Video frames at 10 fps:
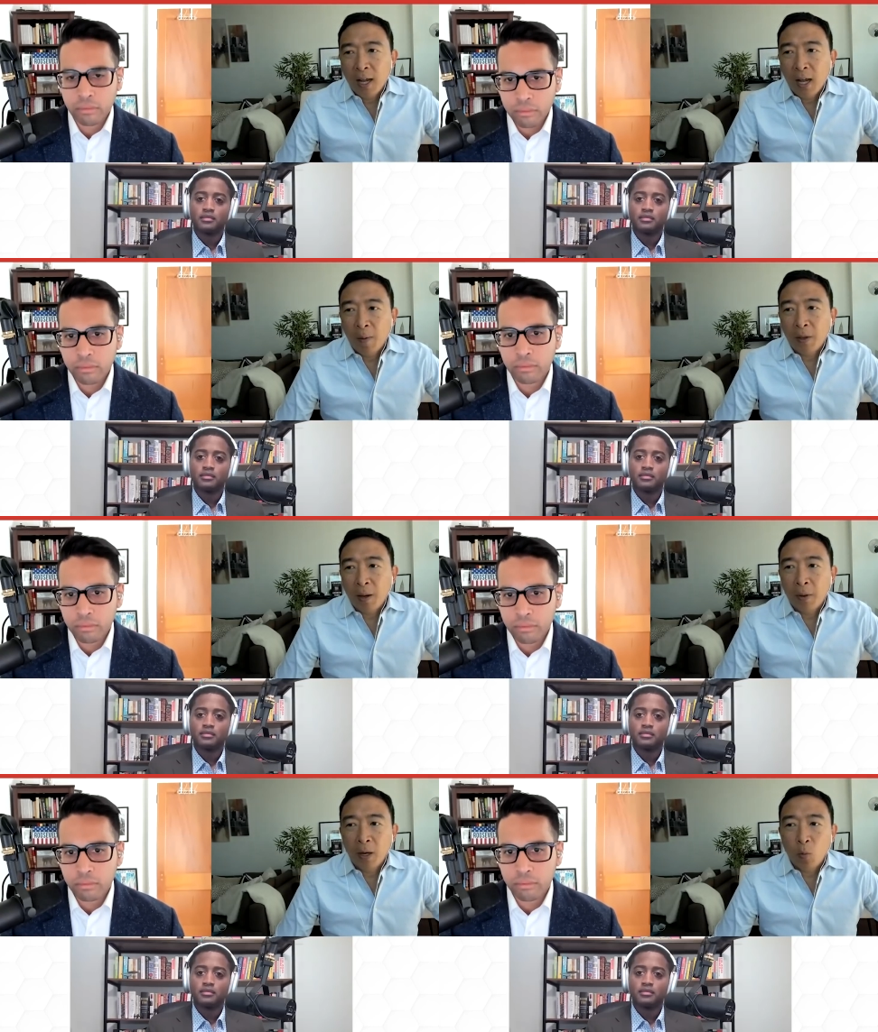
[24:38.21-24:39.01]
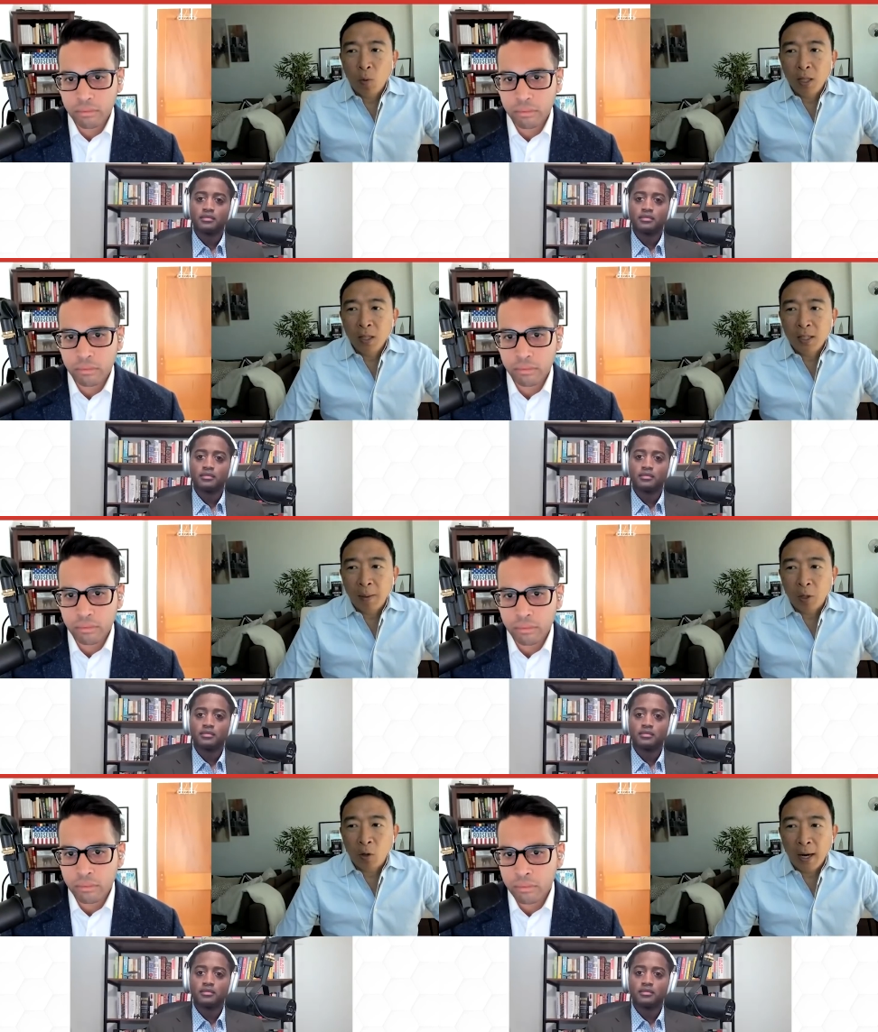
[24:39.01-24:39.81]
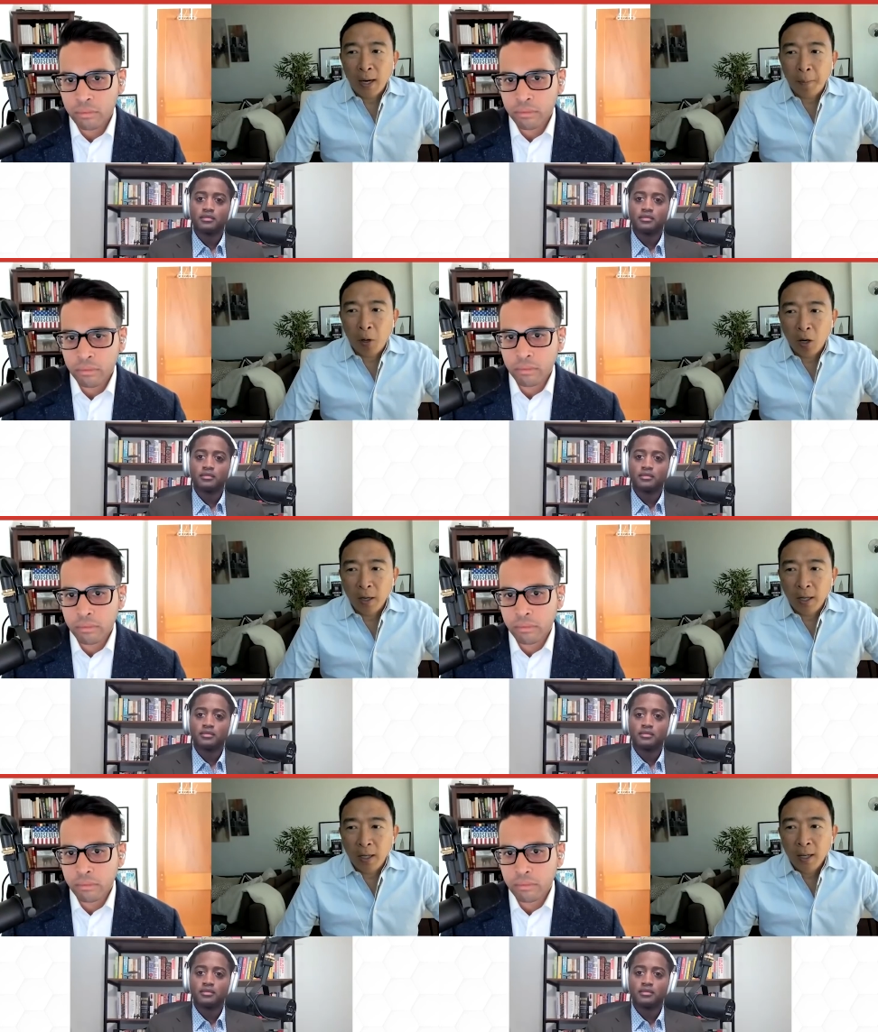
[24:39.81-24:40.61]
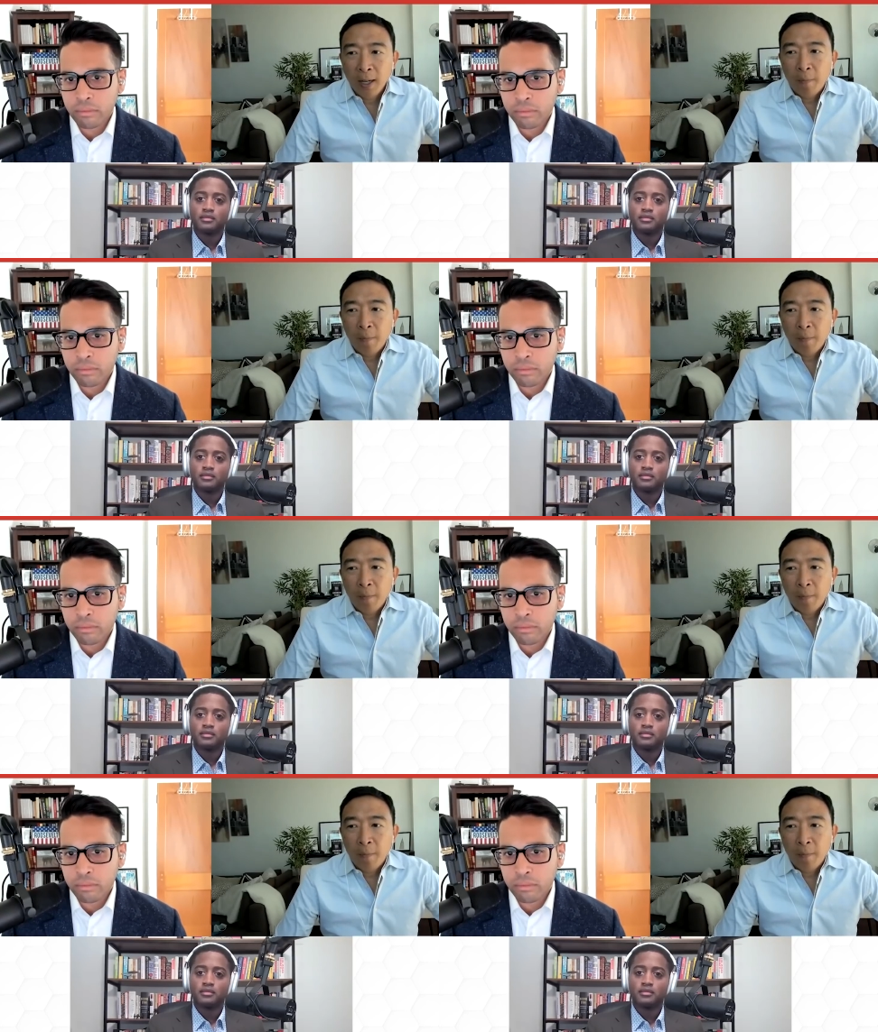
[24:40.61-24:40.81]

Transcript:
Speaker 1: Um, but within the Democratic Party,